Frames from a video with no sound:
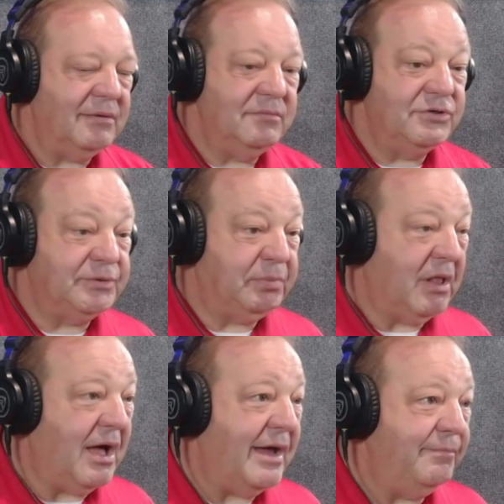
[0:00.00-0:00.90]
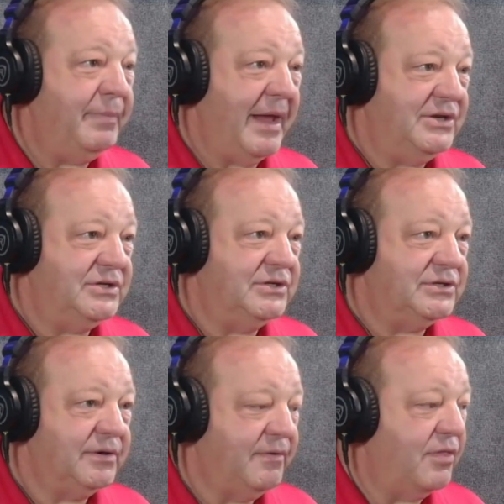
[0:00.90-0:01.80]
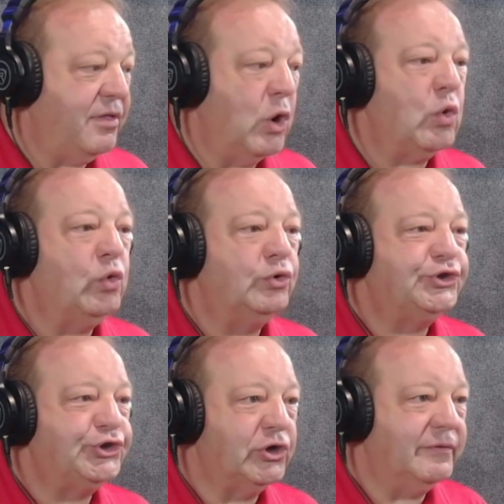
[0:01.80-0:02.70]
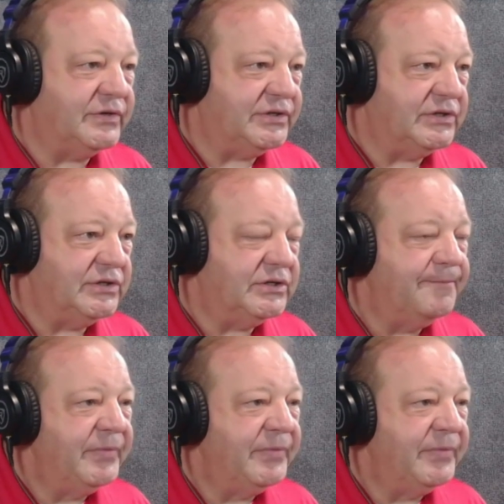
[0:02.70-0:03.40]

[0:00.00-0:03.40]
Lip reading: supply patients local services,